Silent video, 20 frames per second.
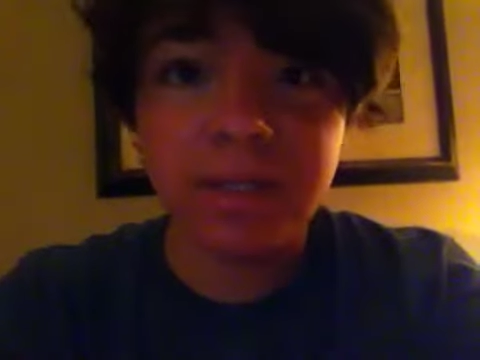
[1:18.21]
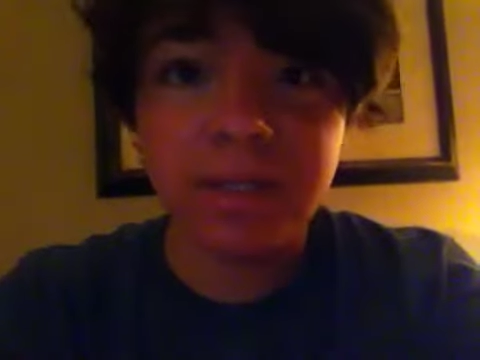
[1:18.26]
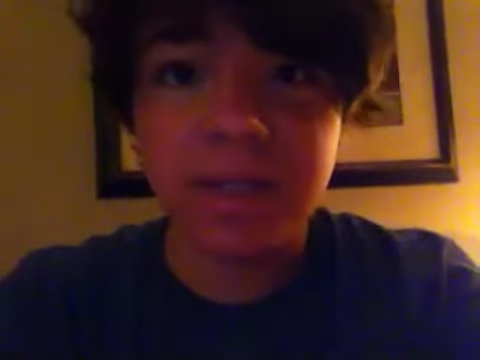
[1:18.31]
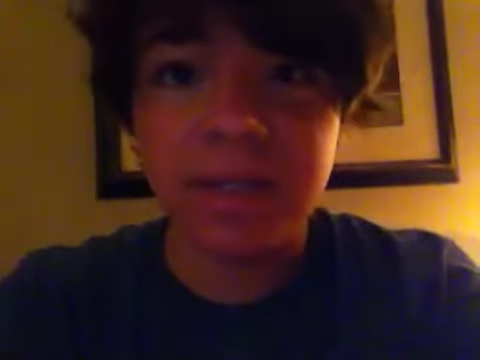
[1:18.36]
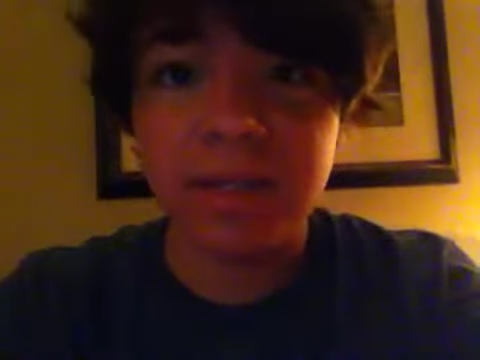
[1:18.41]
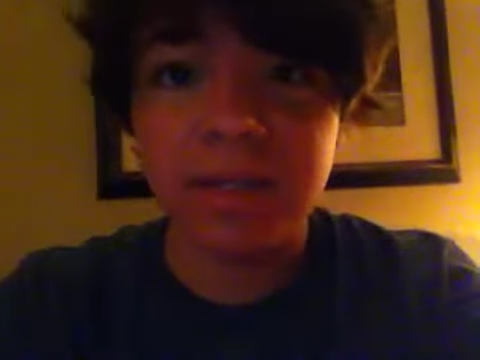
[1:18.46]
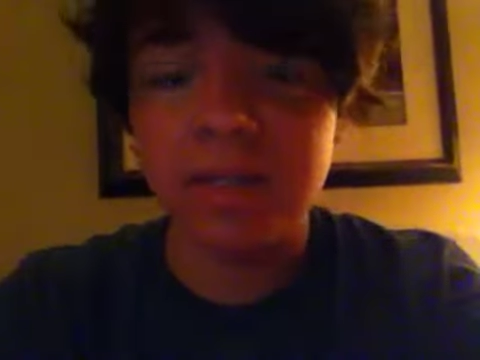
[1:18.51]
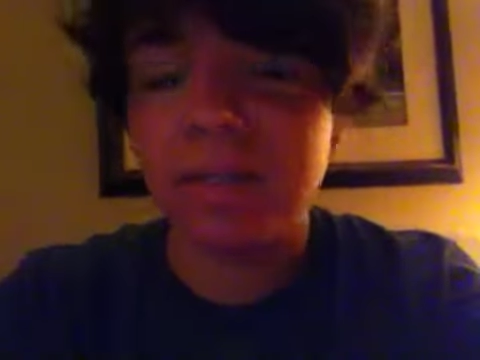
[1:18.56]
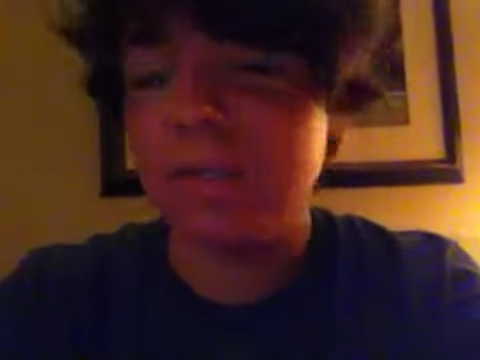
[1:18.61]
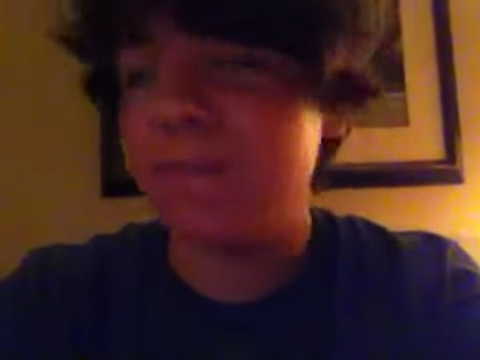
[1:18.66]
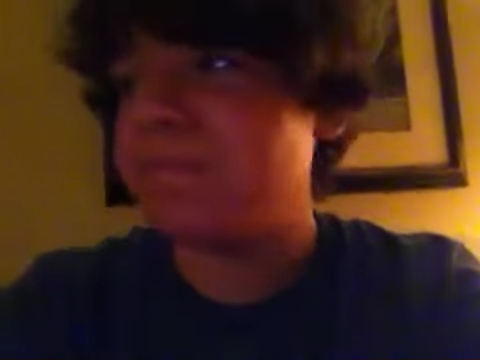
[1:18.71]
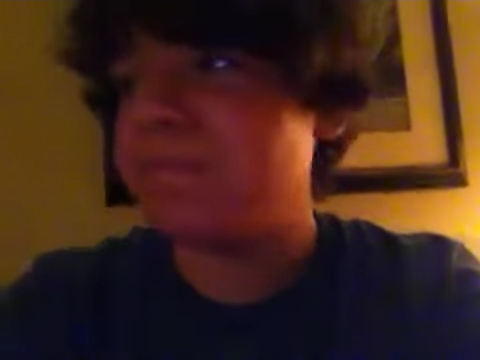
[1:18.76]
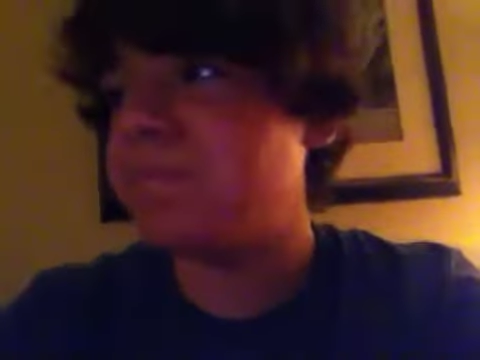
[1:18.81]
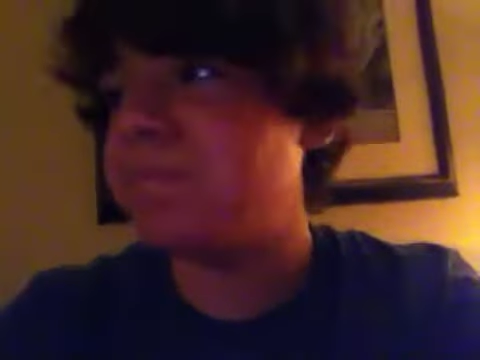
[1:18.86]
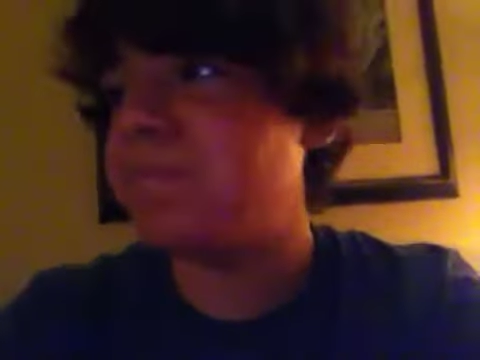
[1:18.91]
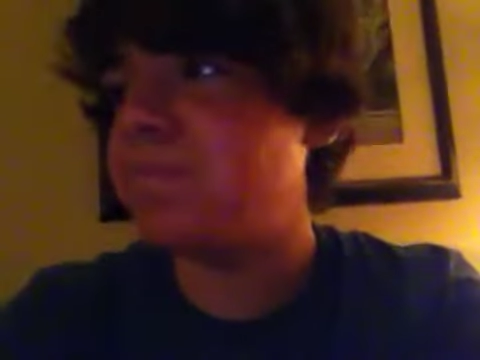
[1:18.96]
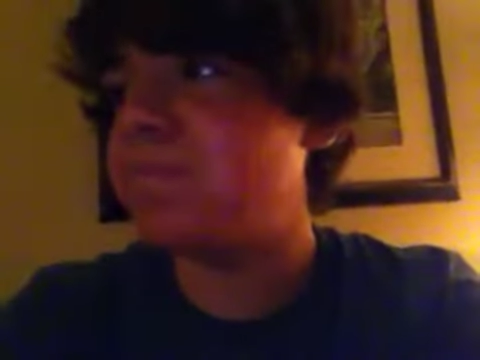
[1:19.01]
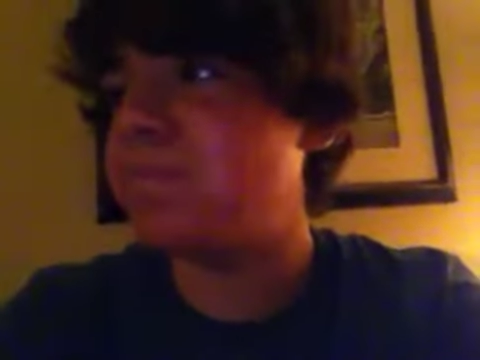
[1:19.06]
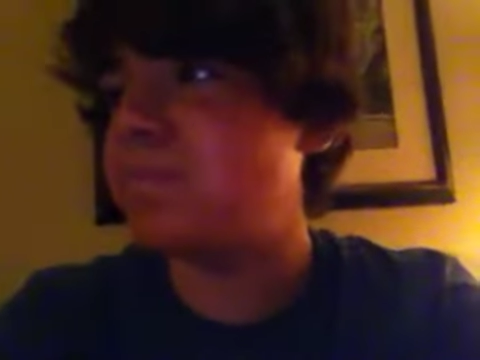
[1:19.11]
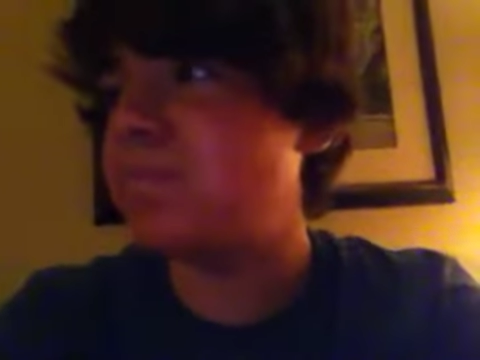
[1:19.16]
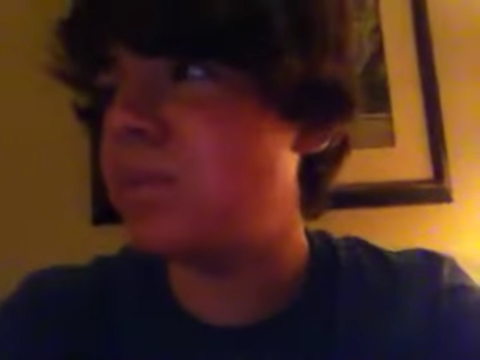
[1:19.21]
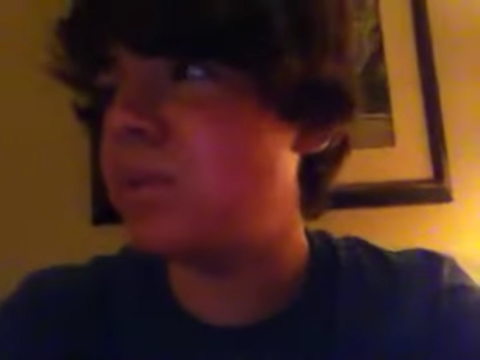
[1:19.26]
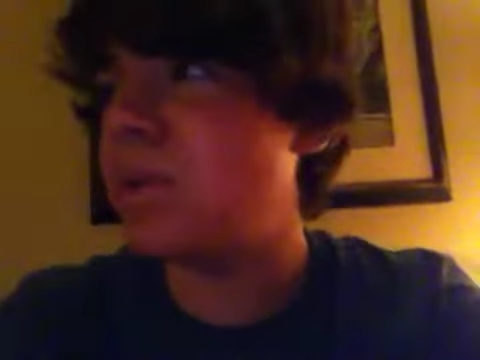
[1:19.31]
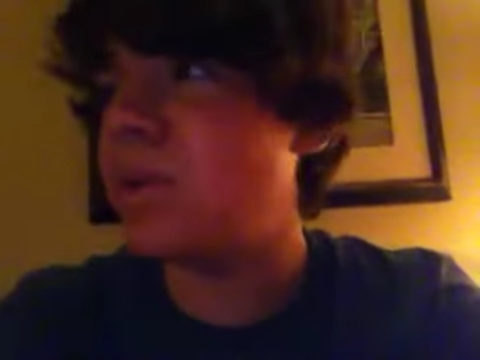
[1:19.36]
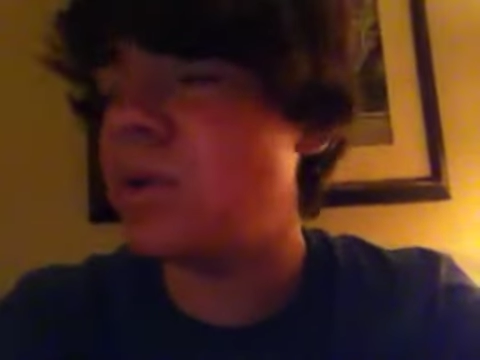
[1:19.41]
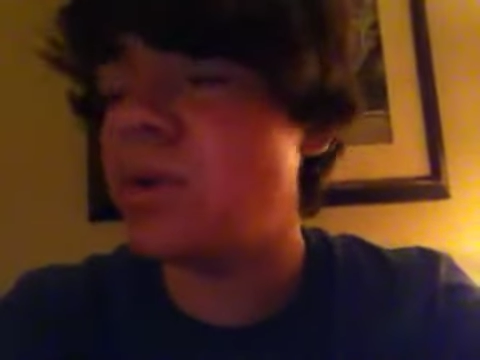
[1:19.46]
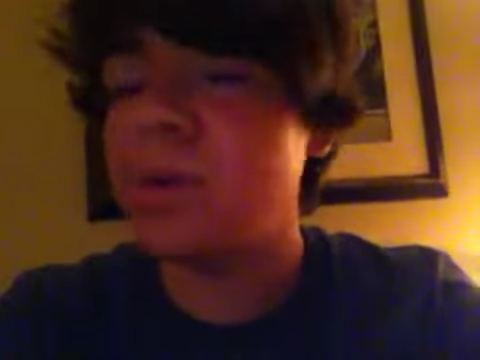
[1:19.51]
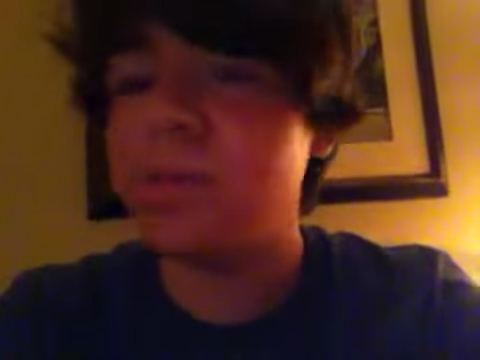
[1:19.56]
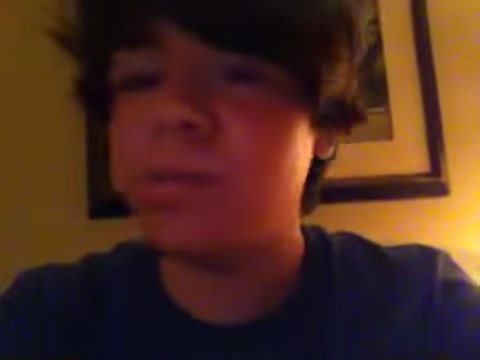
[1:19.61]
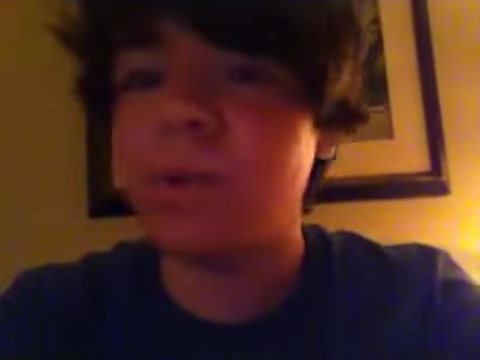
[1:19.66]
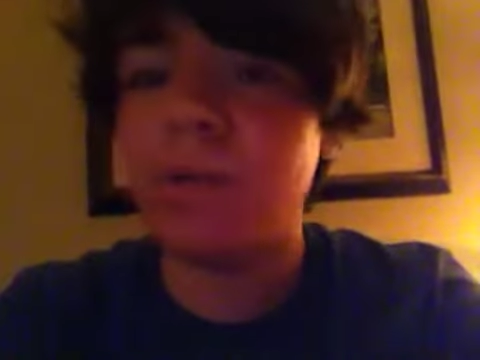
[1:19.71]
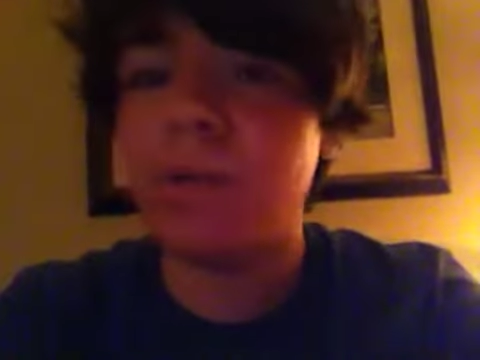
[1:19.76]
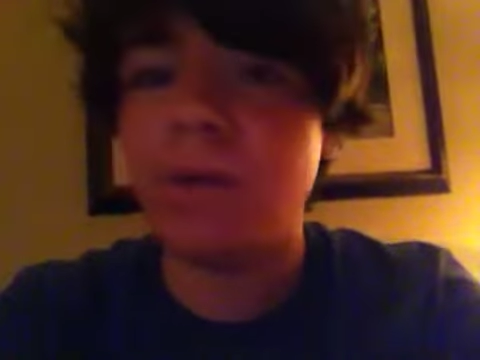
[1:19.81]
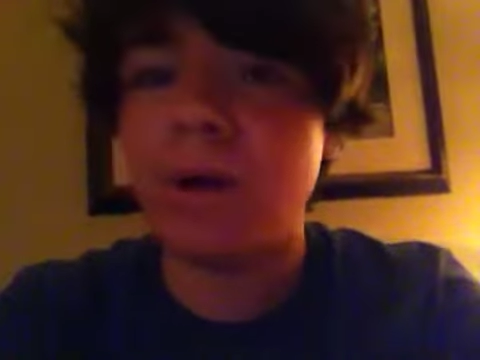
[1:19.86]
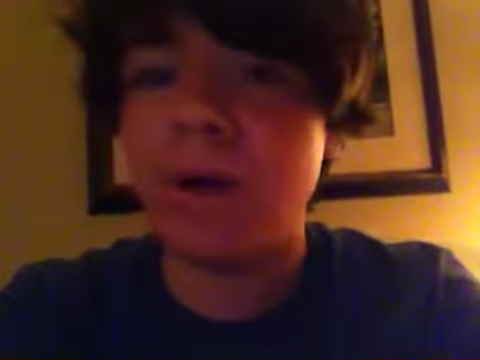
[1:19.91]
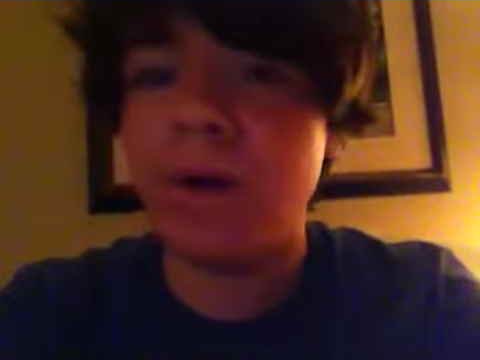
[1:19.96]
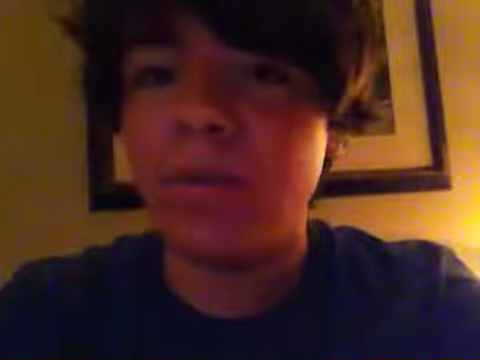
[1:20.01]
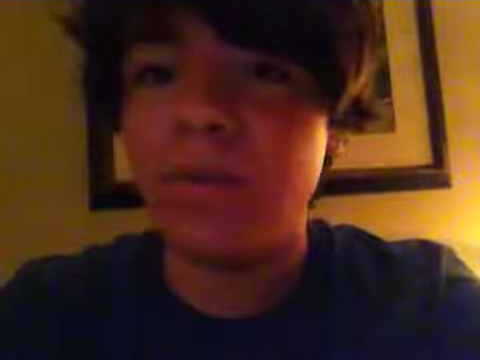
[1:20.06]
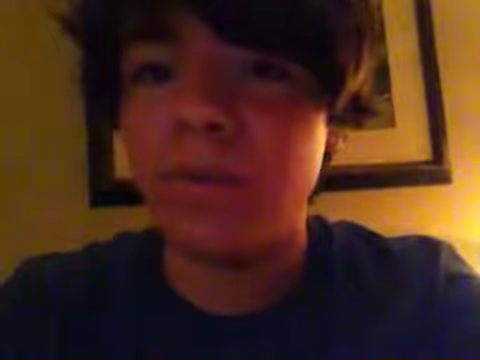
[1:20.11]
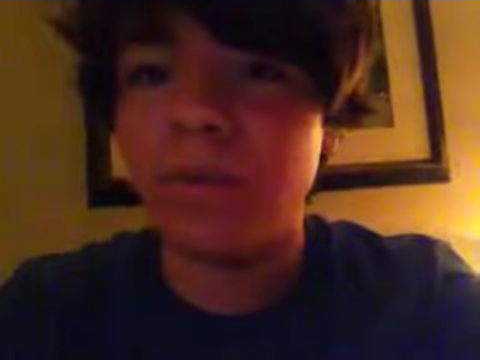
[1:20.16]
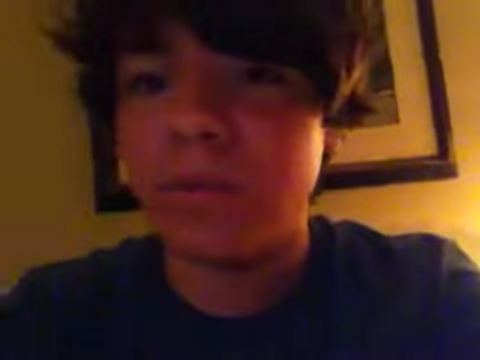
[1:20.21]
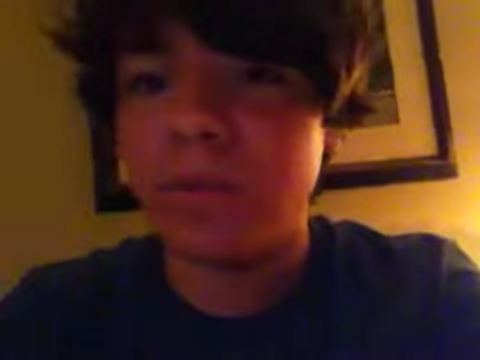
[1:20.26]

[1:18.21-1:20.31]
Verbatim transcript: and that's been going pretty well for